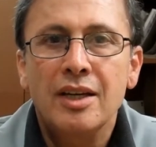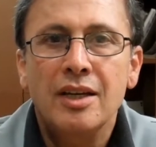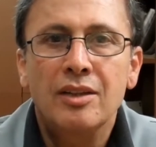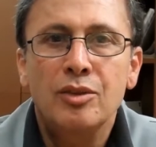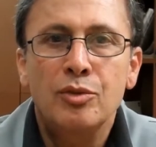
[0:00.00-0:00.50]

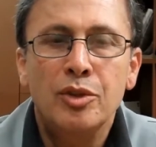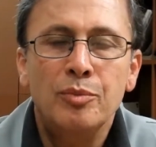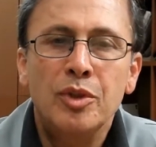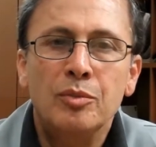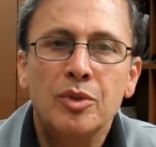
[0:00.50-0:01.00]
and the
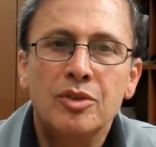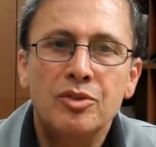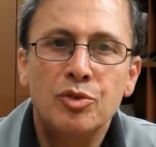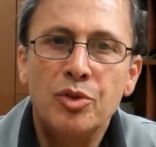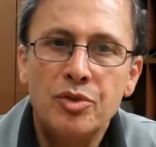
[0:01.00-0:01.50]
treatment was
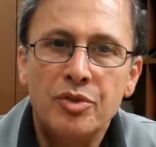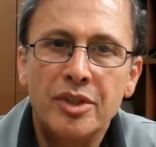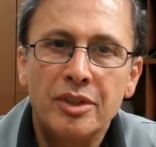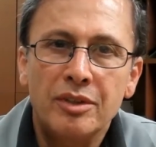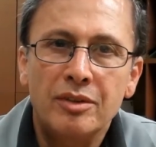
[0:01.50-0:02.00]

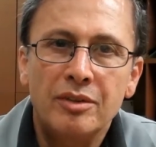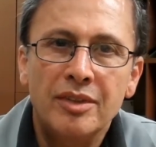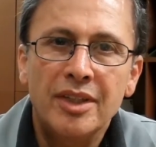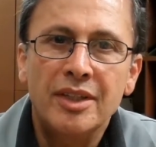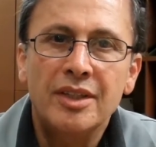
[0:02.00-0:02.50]
surgery on her
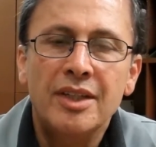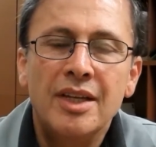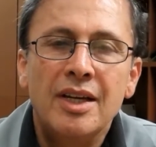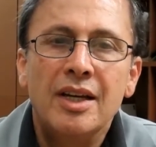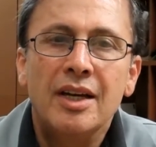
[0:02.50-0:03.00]
vein
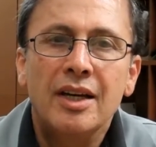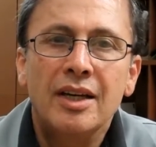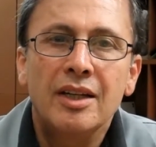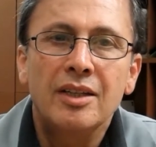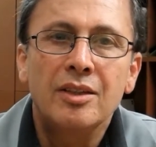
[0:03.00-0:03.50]

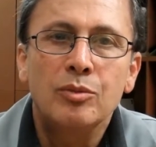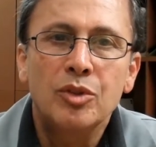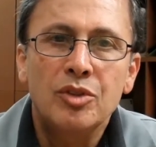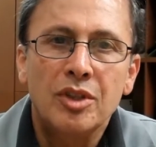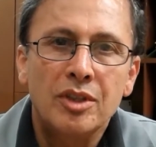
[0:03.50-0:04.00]
and
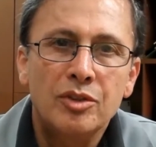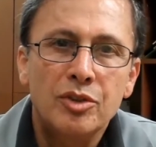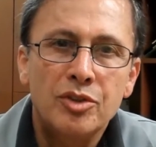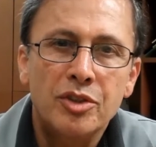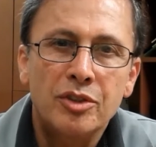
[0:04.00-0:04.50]
was done
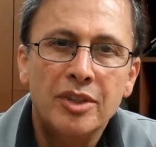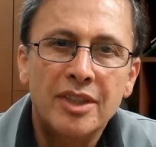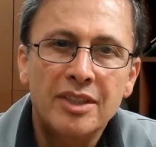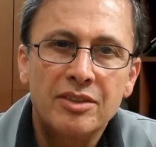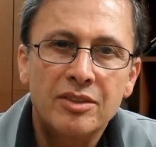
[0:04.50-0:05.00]
under general
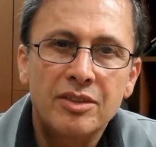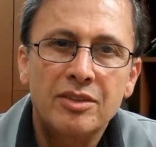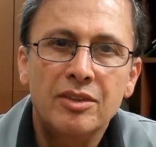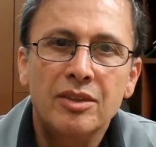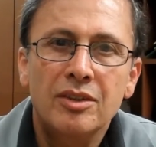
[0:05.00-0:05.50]

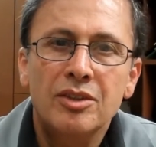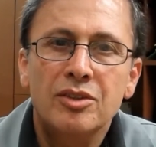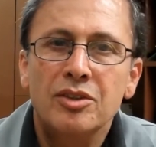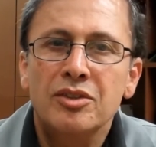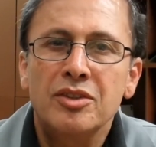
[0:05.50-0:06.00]
anesthesia. They
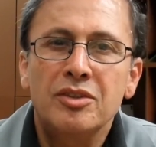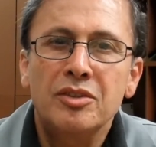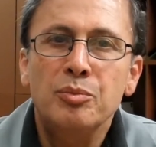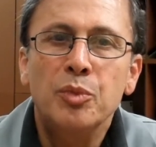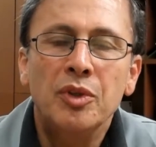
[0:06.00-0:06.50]
just did
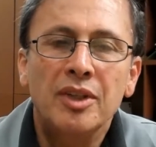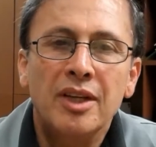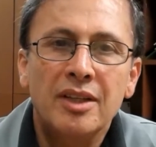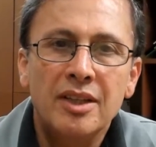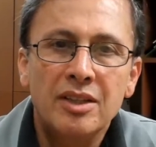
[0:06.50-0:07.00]
simple
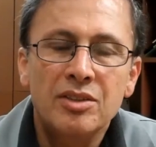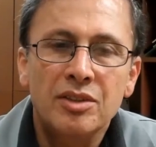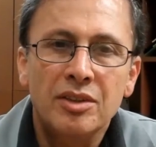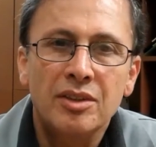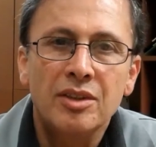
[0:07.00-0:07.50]

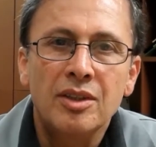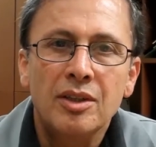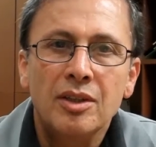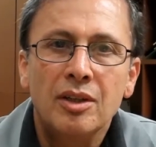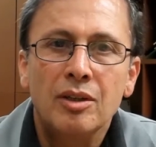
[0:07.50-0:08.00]
ligation
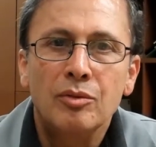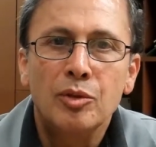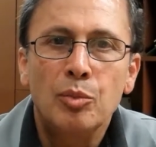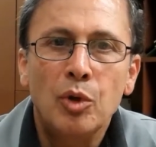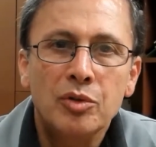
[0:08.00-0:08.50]
of
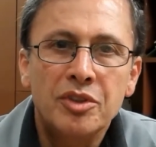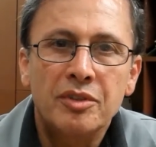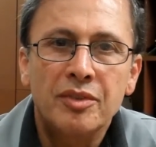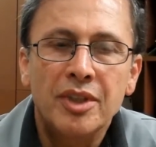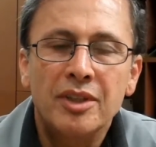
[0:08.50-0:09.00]
the
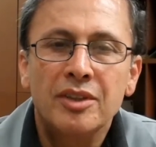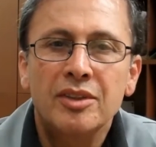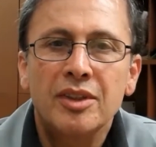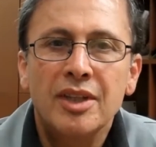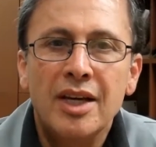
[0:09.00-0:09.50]
bulging vein in
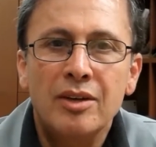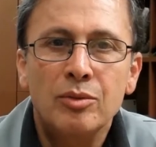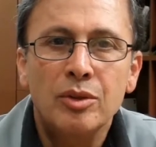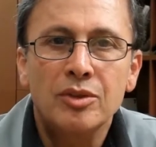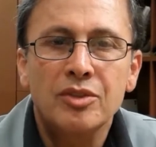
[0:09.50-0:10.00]
the
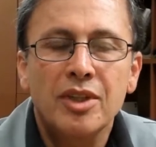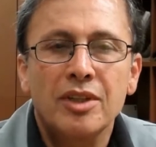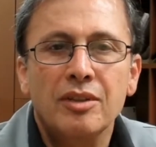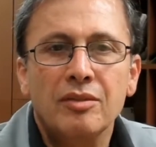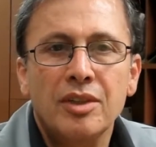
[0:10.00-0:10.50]
lateral
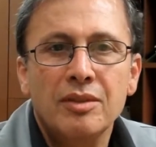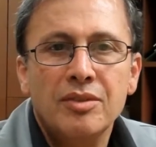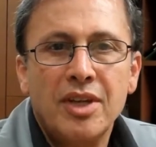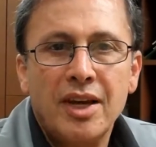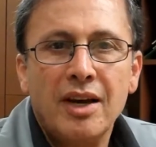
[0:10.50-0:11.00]
side of
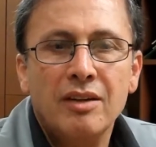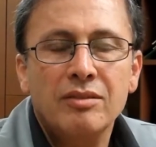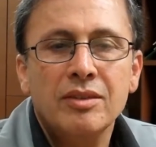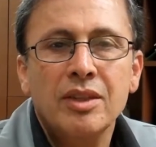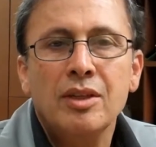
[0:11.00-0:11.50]
left
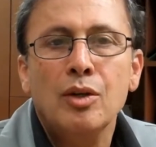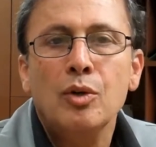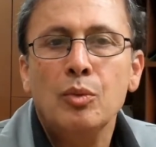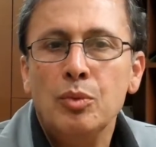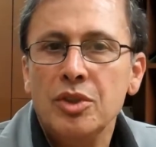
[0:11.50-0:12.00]
calf,
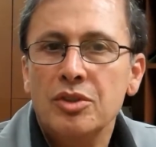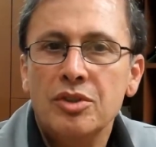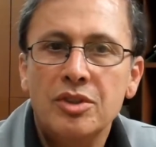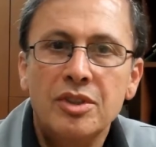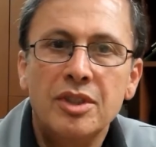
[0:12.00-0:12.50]

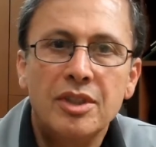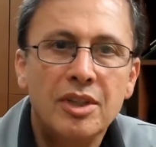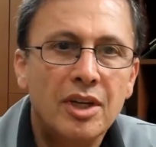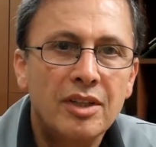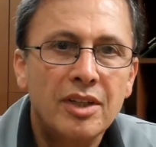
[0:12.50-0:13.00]
which did
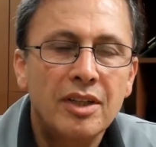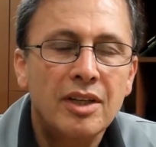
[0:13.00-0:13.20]
not